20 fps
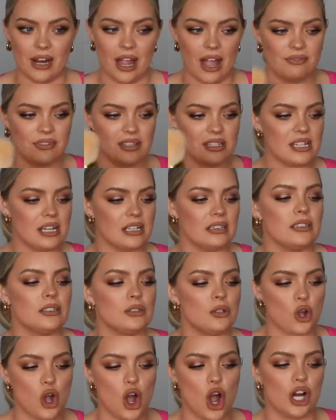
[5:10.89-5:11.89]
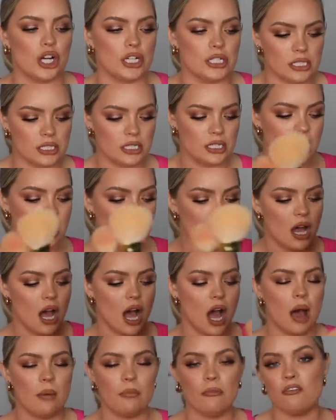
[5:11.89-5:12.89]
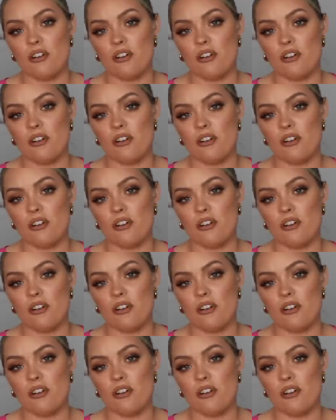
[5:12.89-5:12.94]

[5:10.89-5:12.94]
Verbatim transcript: I have this like little cart um,